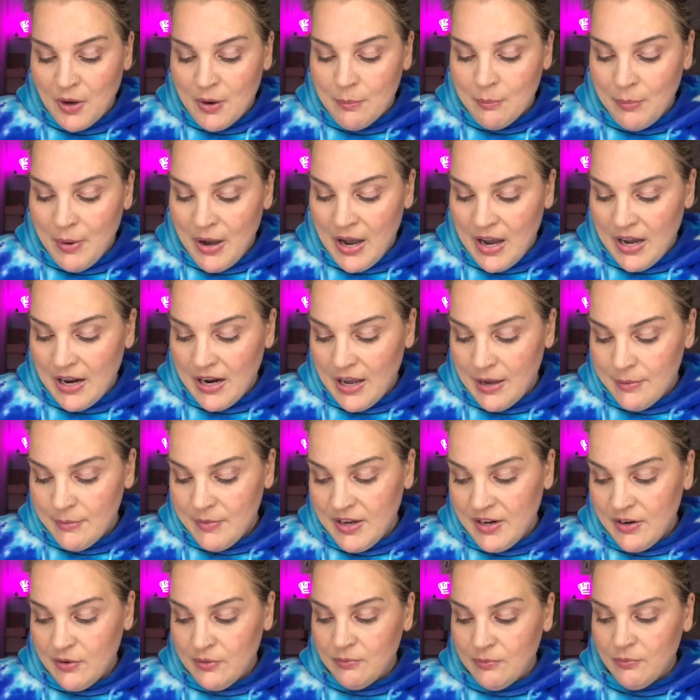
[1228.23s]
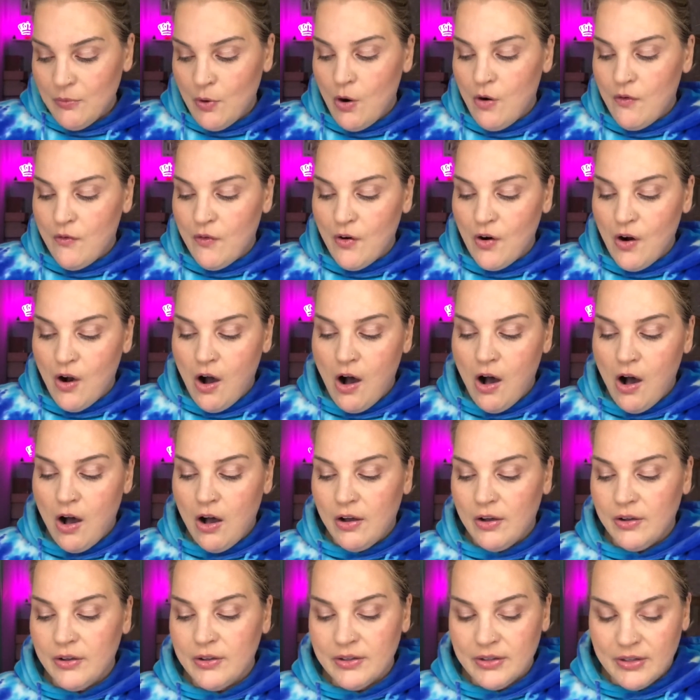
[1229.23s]
But I mean,
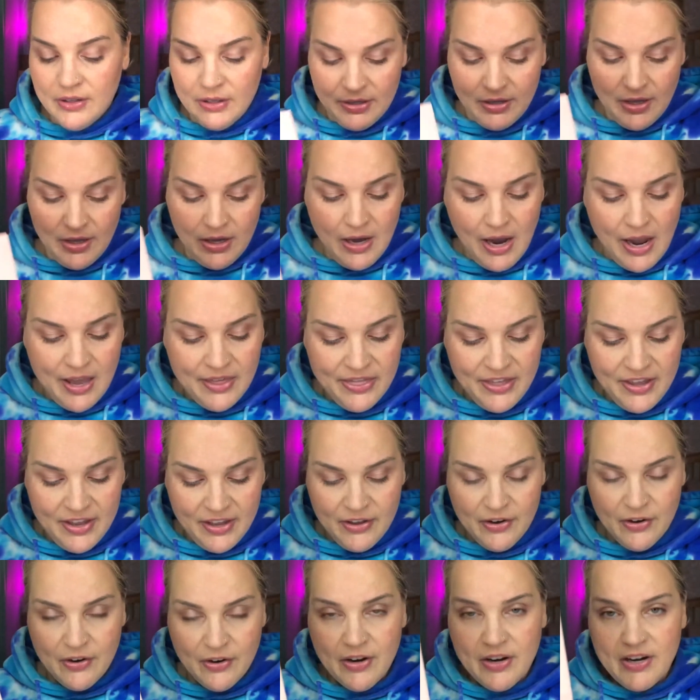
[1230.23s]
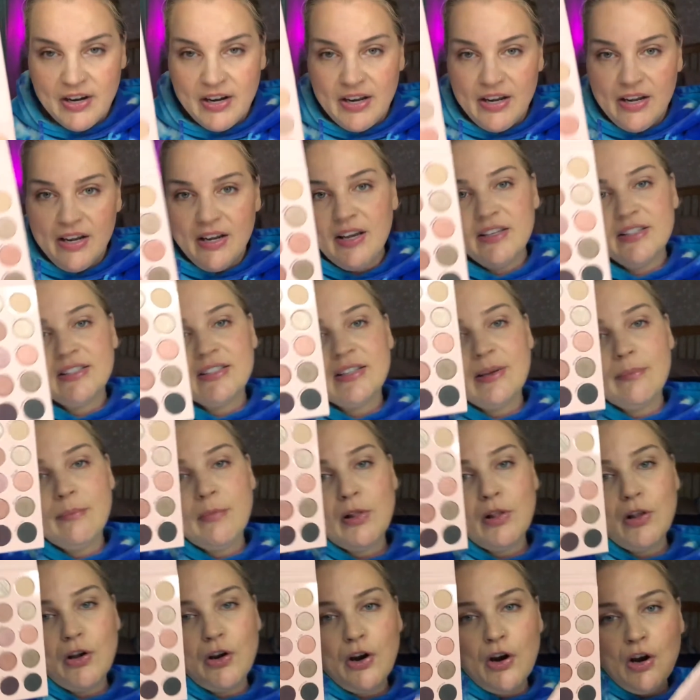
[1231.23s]
overall, I think you're going to get a
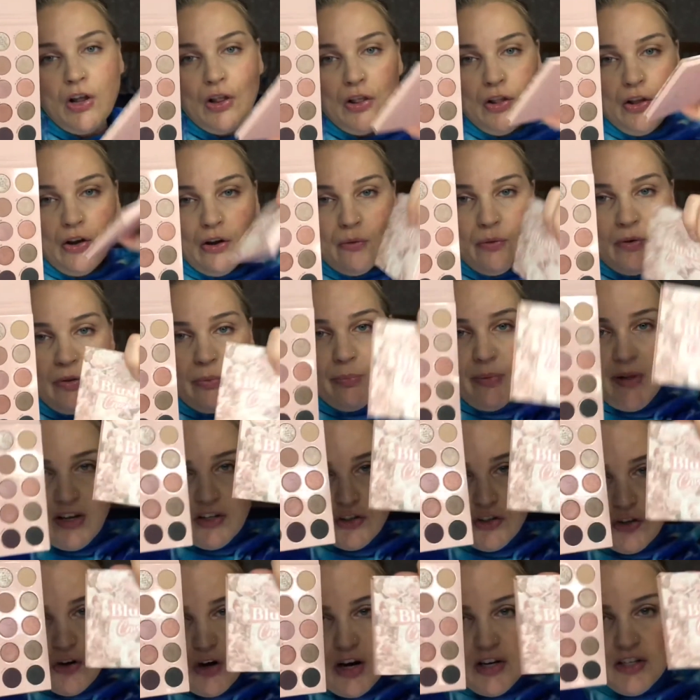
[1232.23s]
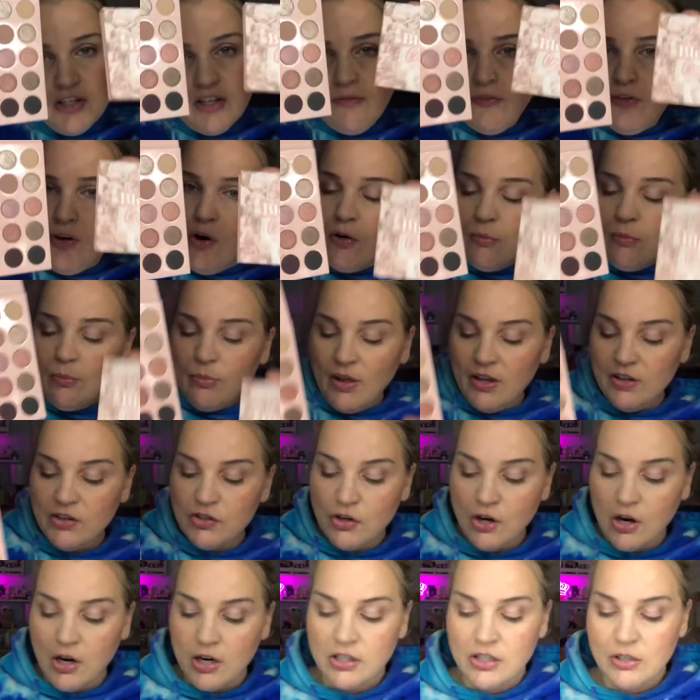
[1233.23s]
similar look with Blush Crush if you own Blush
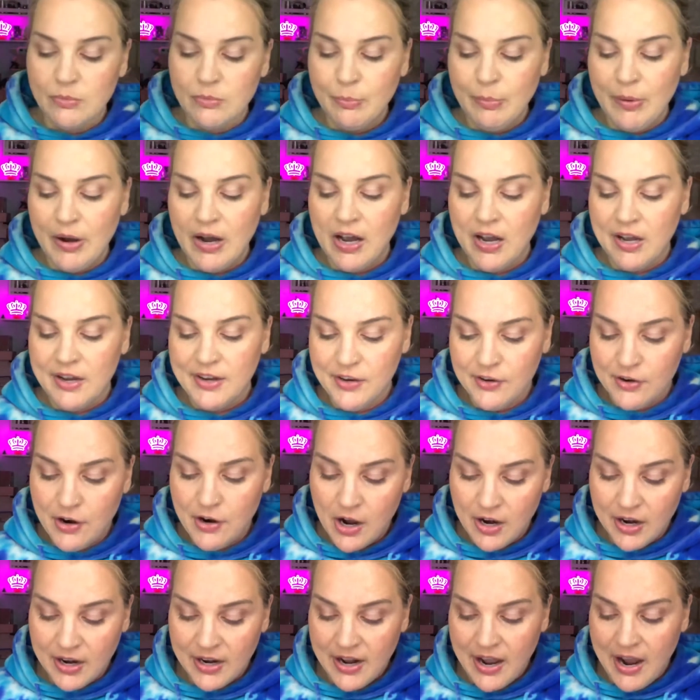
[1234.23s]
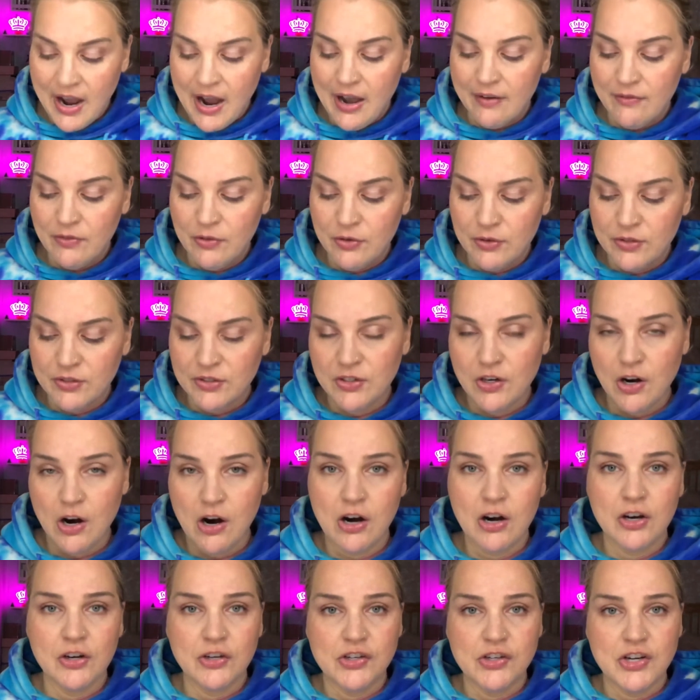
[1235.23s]
Crush, but you're not going to have those
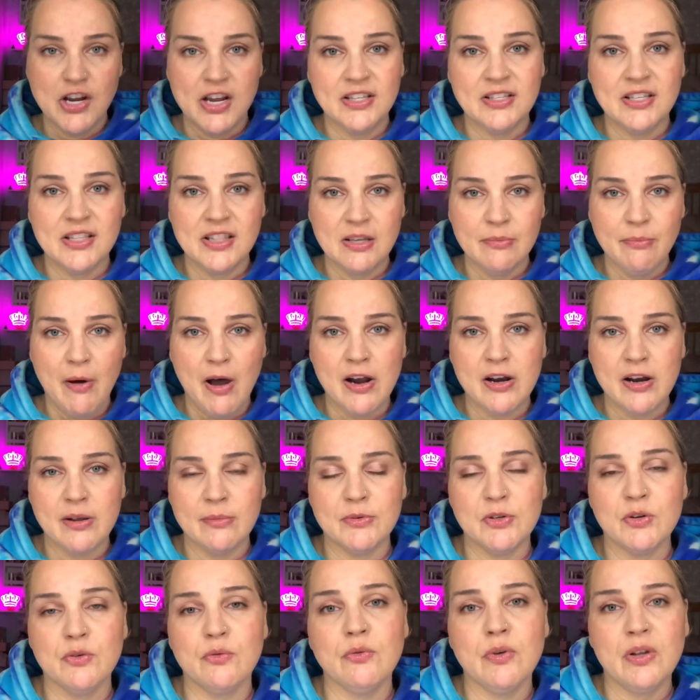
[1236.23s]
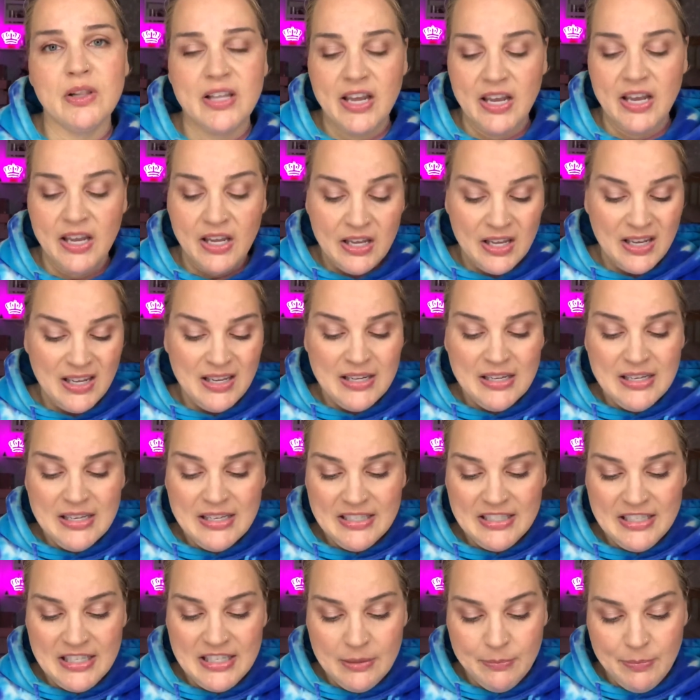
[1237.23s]
dark shades at the bottom to really
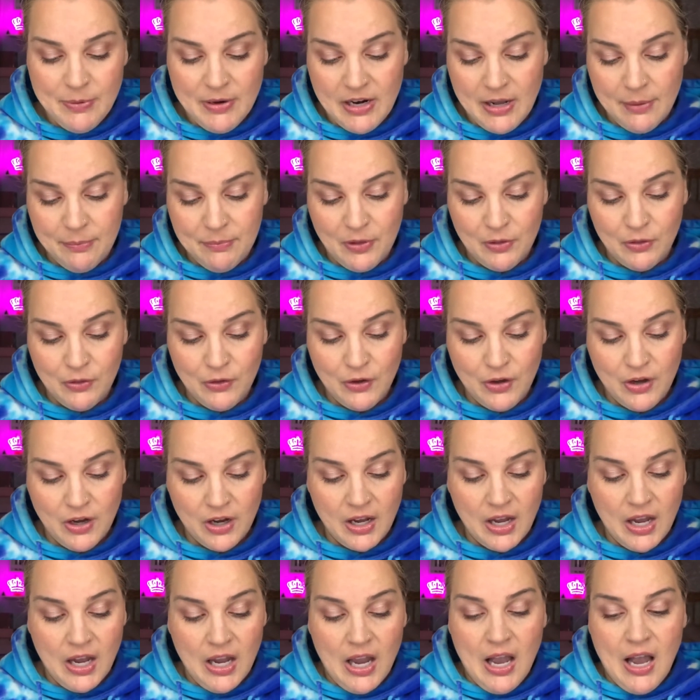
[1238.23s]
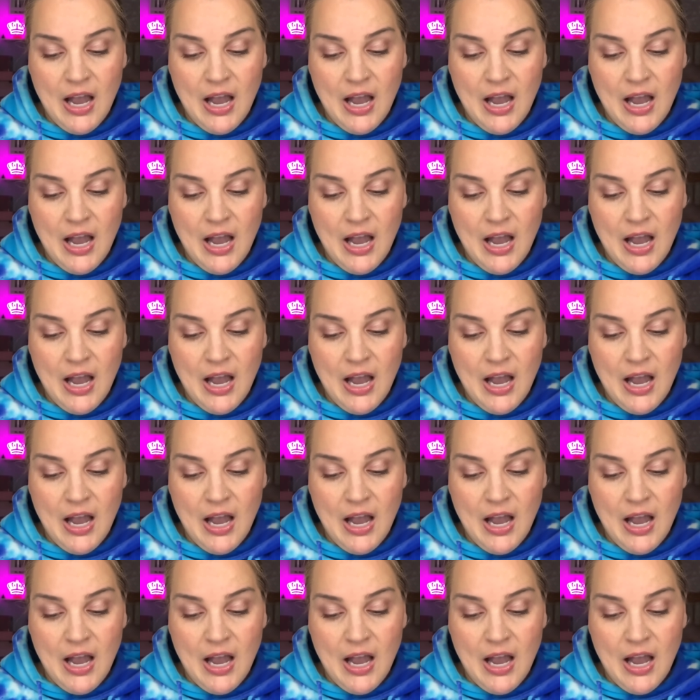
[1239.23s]
deepen up the look.